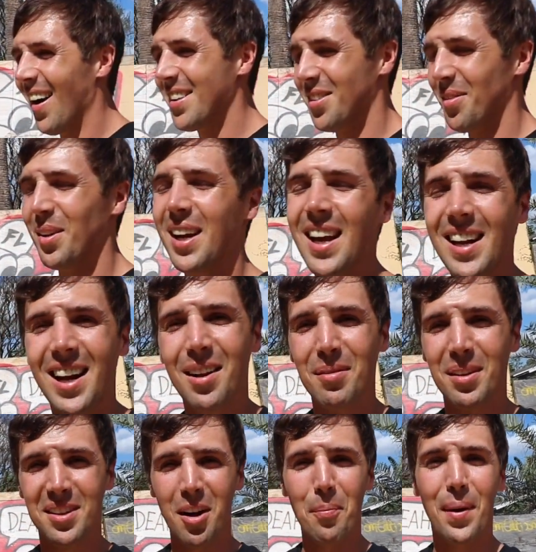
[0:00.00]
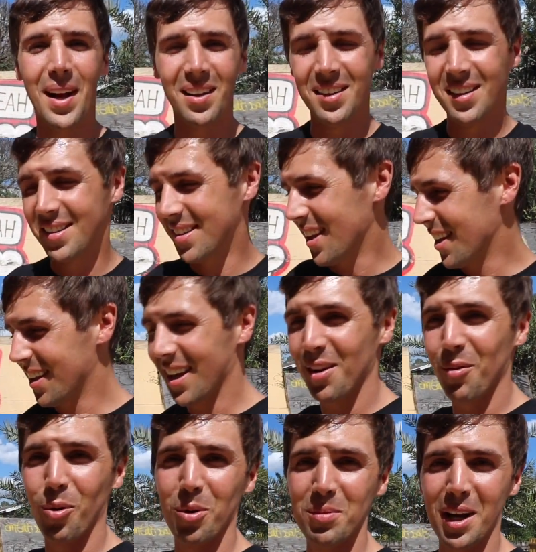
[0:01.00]
right, so I'm going to get on. I'm going to start pedaling this thing,
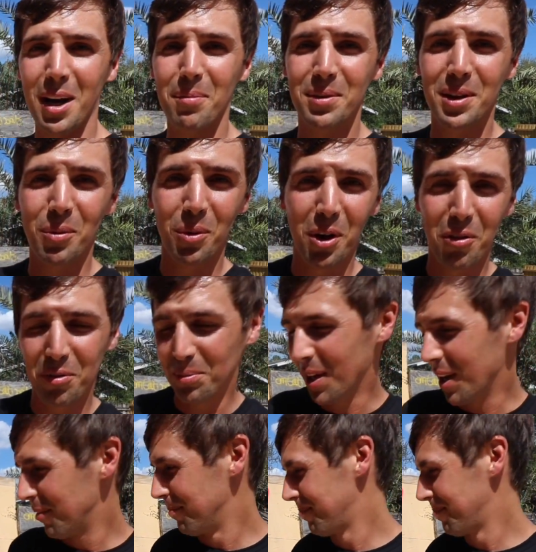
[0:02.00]
get warmed up, and then we'll go from there.